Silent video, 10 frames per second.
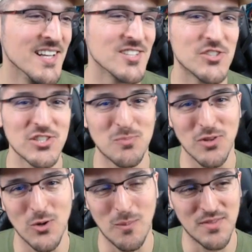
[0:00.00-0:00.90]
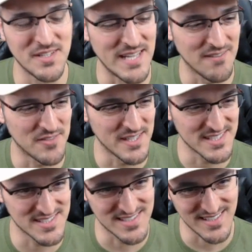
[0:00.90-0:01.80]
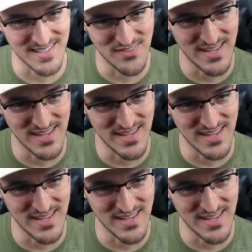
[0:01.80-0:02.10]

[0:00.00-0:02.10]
Just blow up the Nevdisk and